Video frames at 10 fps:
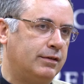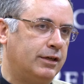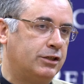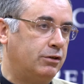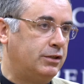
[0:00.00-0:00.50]

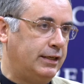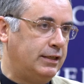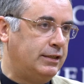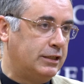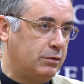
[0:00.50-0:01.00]

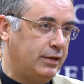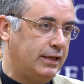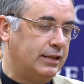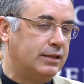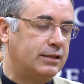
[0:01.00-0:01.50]
associated
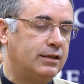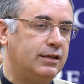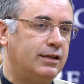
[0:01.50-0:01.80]
disciplines.